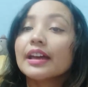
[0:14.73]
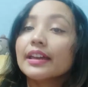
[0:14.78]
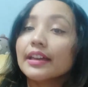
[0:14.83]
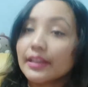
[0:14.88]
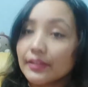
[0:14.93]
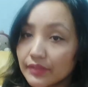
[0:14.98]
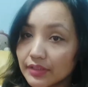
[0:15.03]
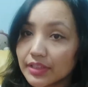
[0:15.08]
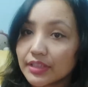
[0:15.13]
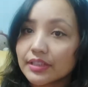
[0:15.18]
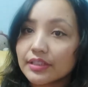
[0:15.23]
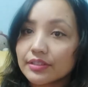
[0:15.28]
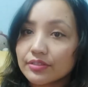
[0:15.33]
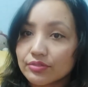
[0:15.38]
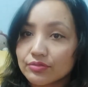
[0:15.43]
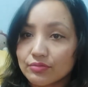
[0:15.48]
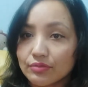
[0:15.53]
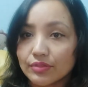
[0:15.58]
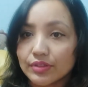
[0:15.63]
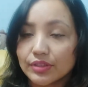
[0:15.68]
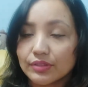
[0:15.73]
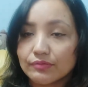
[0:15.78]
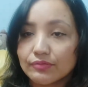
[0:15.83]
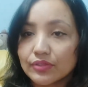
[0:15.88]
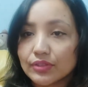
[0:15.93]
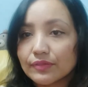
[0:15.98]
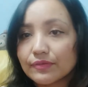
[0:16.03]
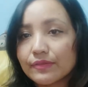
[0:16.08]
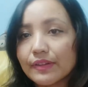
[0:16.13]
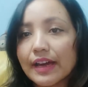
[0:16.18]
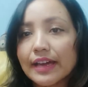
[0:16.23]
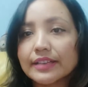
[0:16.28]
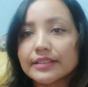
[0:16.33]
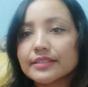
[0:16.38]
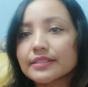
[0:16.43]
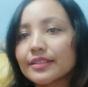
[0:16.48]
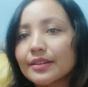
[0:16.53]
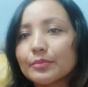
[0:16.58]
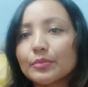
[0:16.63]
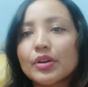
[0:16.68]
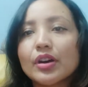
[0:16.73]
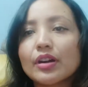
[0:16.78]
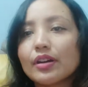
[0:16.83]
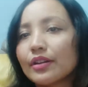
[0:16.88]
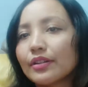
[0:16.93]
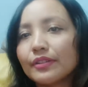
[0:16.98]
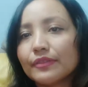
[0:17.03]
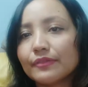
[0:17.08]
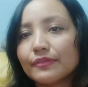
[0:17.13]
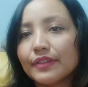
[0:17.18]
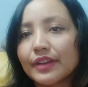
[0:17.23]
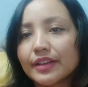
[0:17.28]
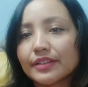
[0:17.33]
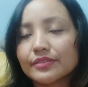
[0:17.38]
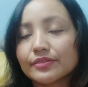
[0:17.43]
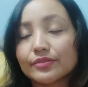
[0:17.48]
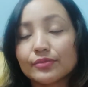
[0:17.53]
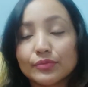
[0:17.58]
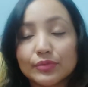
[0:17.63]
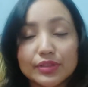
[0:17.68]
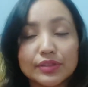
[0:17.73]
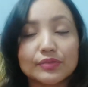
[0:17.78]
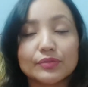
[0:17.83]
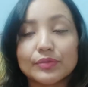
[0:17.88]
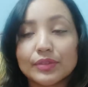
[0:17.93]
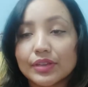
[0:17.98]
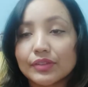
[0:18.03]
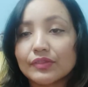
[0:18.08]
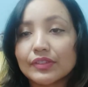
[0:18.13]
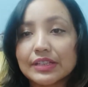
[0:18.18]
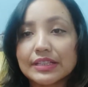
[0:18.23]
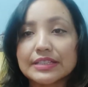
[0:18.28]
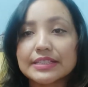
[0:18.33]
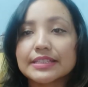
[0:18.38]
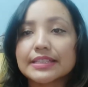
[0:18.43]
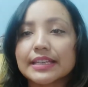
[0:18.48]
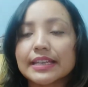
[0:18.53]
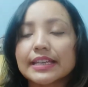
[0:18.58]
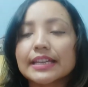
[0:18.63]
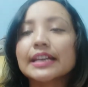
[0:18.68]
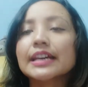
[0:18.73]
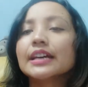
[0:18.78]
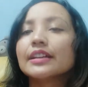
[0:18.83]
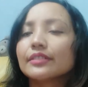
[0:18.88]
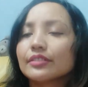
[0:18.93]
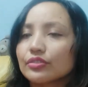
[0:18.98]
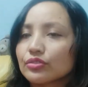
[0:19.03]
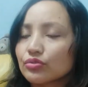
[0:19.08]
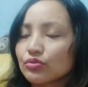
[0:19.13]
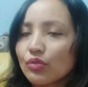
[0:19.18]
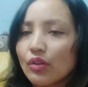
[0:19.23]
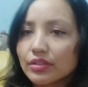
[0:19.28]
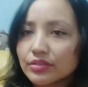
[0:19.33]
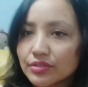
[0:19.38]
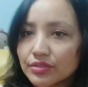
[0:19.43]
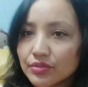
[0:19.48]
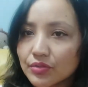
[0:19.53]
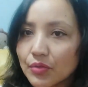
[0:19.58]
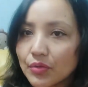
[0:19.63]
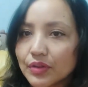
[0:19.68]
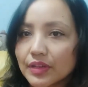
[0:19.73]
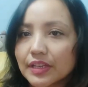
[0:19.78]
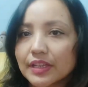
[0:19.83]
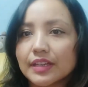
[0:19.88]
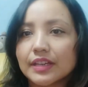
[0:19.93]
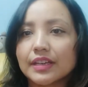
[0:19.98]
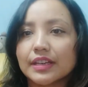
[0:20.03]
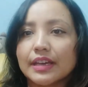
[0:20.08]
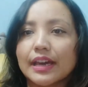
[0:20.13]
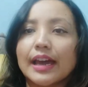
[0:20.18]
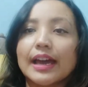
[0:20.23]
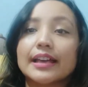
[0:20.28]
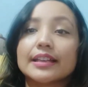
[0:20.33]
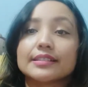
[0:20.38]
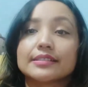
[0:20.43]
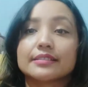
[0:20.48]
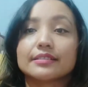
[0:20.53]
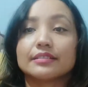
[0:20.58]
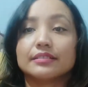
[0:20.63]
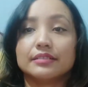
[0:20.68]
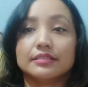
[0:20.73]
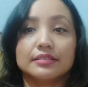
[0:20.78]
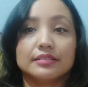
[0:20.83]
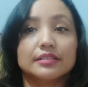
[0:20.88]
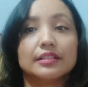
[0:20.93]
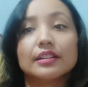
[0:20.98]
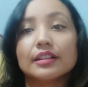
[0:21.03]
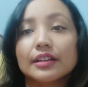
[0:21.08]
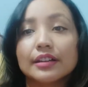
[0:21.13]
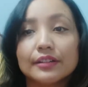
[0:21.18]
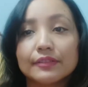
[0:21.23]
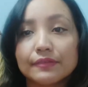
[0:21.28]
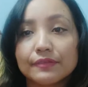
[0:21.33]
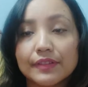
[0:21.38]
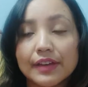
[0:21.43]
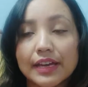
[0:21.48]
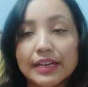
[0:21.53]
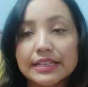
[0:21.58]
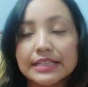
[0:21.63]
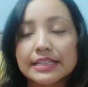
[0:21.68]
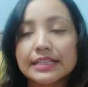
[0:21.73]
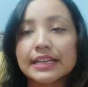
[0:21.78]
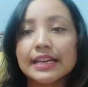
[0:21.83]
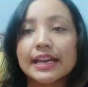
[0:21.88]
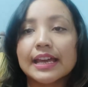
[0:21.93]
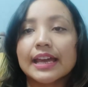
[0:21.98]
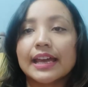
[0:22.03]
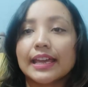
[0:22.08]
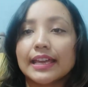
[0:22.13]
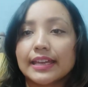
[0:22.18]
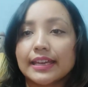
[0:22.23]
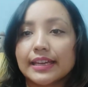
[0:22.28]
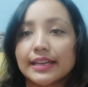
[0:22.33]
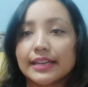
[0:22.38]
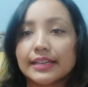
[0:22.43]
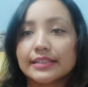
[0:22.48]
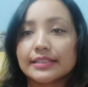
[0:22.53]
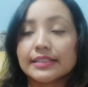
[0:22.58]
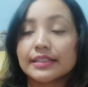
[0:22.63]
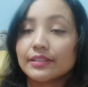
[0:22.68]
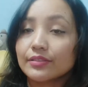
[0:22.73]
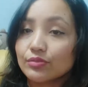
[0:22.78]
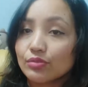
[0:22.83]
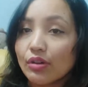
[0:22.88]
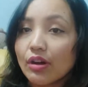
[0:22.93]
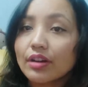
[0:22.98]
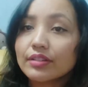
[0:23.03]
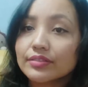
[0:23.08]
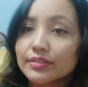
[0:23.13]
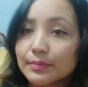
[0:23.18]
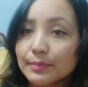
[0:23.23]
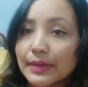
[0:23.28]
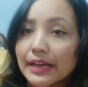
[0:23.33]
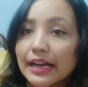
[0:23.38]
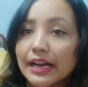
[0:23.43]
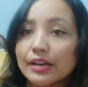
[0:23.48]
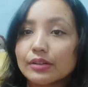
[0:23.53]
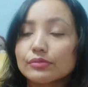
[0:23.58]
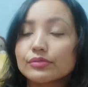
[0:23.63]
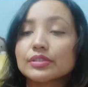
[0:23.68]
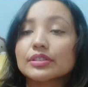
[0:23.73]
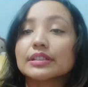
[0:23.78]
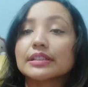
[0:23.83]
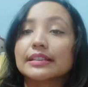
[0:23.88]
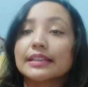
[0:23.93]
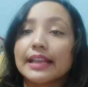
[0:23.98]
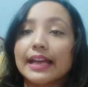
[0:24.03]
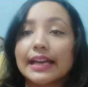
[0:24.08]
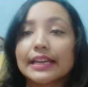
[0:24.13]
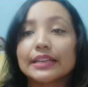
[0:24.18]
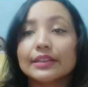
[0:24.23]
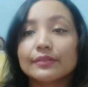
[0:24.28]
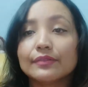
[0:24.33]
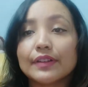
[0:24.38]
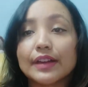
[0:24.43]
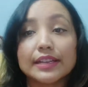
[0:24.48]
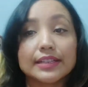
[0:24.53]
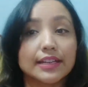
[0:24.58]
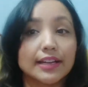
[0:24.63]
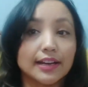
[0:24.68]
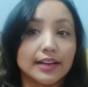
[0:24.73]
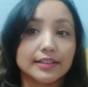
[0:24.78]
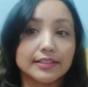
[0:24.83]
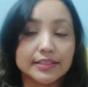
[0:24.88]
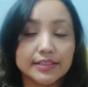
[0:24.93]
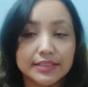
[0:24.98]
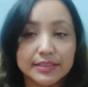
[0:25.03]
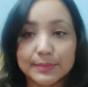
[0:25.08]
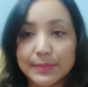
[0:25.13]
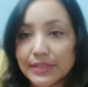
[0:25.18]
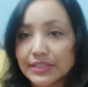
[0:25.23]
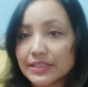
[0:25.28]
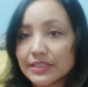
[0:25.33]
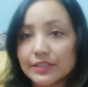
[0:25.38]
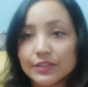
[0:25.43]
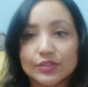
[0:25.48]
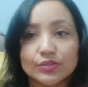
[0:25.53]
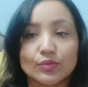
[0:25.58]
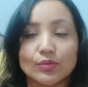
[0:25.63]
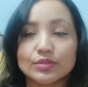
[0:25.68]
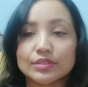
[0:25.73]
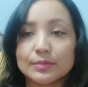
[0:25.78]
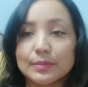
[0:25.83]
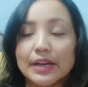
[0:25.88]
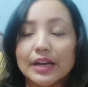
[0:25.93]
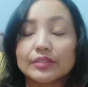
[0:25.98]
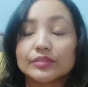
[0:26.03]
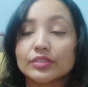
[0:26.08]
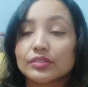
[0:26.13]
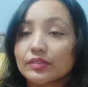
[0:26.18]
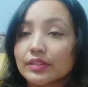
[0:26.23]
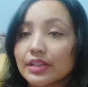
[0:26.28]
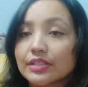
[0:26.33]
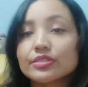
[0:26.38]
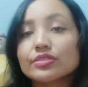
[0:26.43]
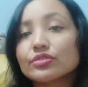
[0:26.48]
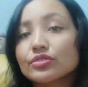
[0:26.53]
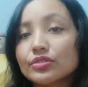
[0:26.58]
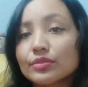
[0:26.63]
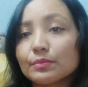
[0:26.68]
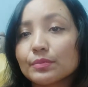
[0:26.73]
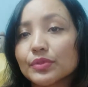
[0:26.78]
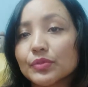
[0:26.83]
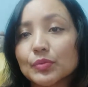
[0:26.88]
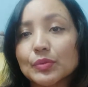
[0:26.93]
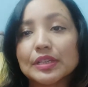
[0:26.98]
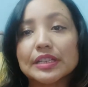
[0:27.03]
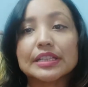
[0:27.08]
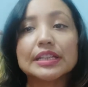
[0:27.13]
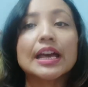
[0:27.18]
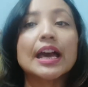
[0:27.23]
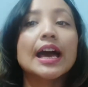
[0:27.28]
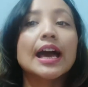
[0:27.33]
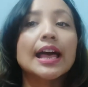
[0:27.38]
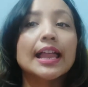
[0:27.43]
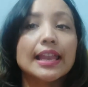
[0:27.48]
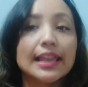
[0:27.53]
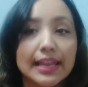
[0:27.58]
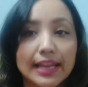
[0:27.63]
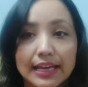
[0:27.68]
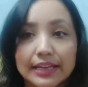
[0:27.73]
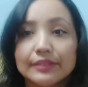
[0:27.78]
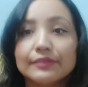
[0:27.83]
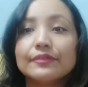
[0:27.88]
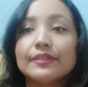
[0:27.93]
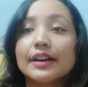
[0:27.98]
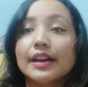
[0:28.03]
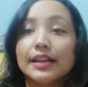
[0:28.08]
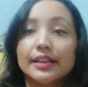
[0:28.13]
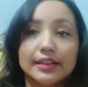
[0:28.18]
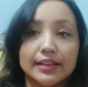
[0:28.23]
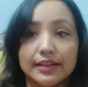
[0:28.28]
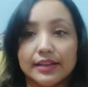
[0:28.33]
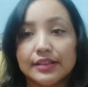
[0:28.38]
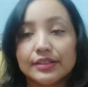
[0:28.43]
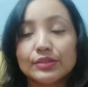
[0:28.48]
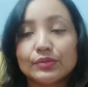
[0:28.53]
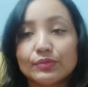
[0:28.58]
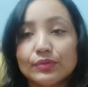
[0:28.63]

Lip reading: Even in this story we find some horror effect, so in a way we can say this short story has a horror effect, and it talks about life and art. Especially it shows about the relationship between life and art.